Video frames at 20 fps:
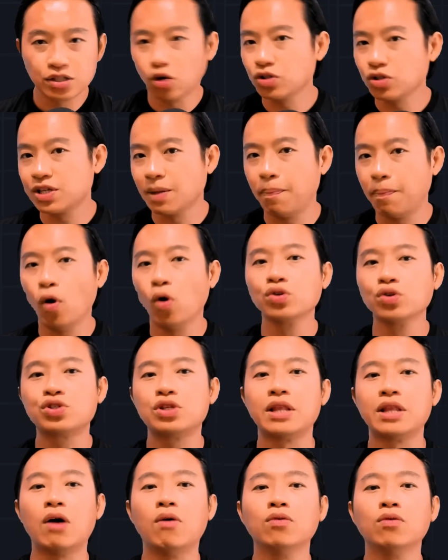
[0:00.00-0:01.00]
So
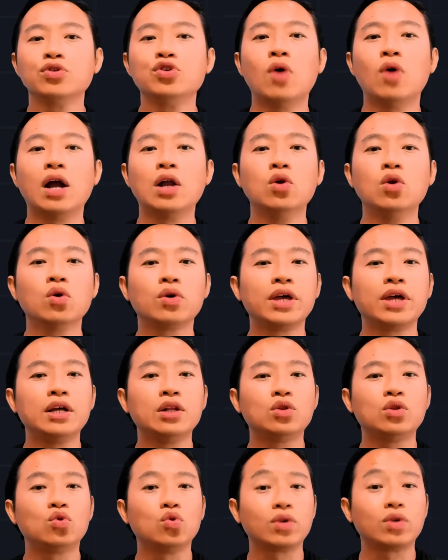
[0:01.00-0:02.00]
suppose now you are
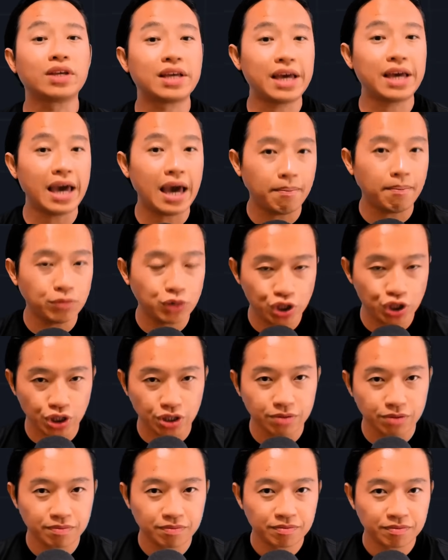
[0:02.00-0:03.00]
looking to
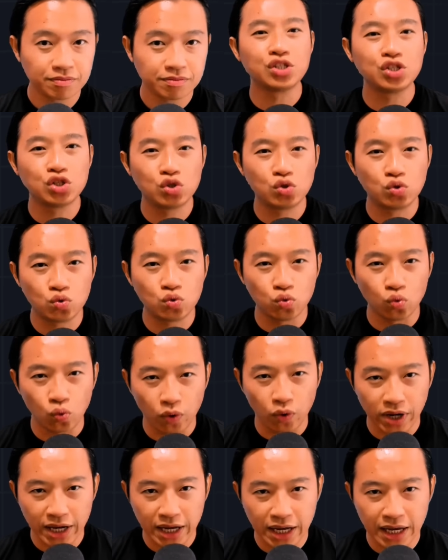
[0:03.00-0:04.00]
capture a
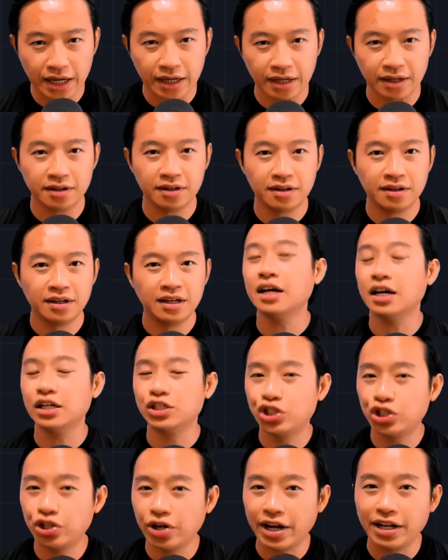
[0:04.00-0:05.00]
swing in
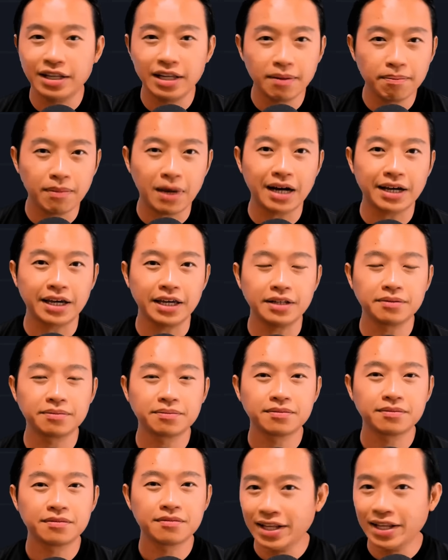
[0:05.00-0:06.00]
a trending market.
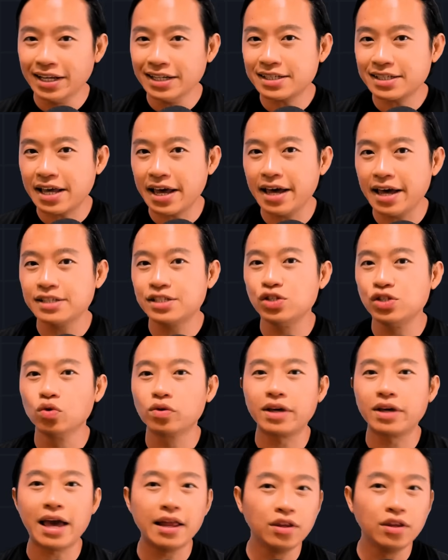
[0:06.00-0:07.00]
So in this case,
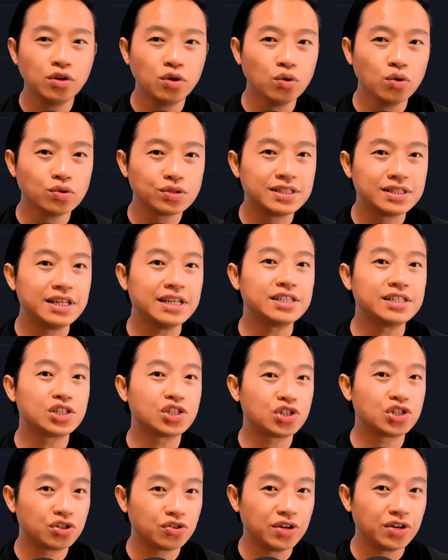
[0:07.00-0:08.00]
you can use
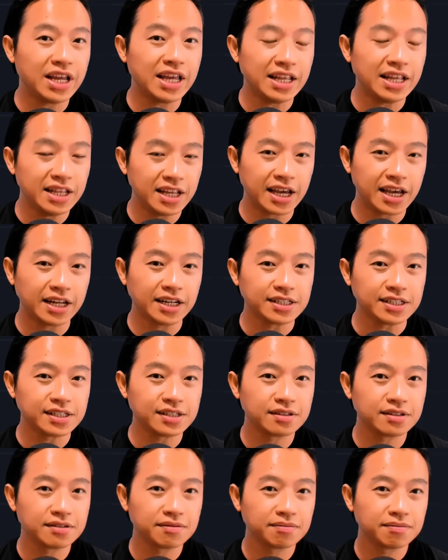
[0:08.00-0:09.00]
these 3
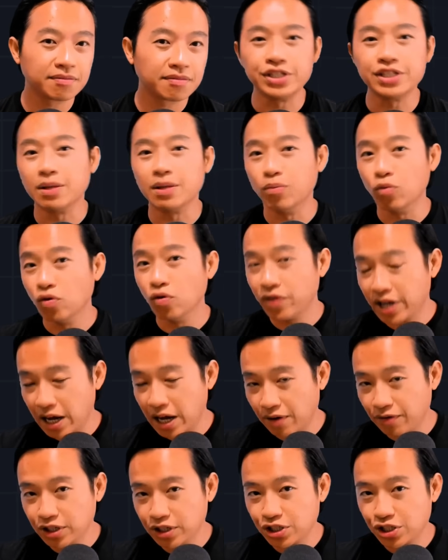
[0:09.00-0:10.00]
indicators, which is the
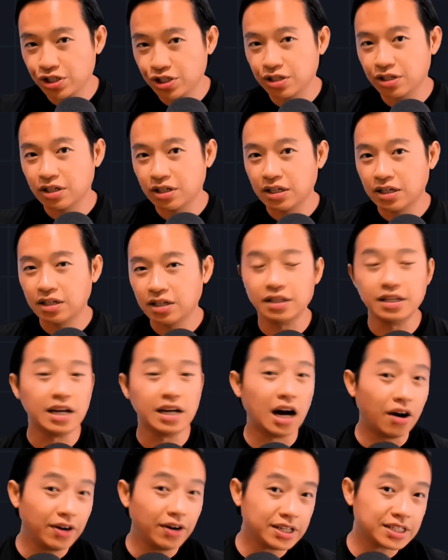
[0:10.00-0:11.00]
moving average,
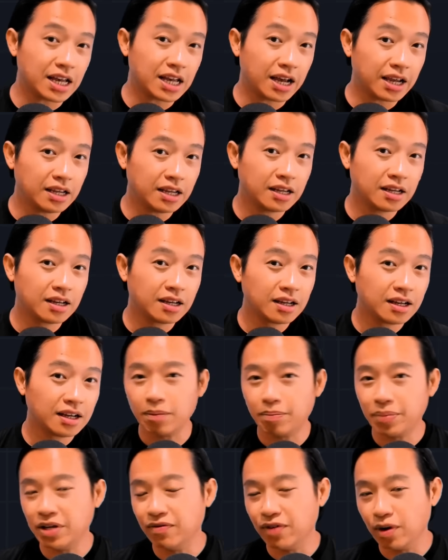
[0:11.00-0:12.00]
the RSI,
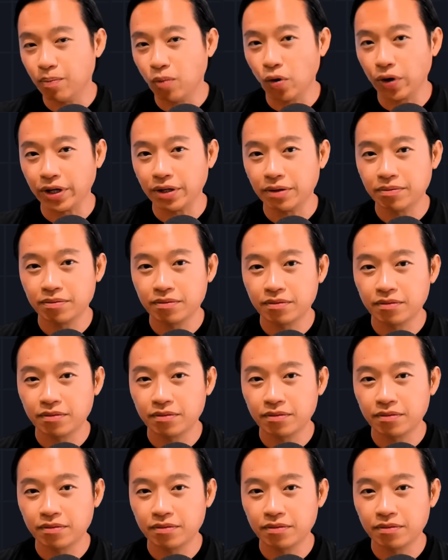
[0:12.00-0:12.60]
and the pivot point.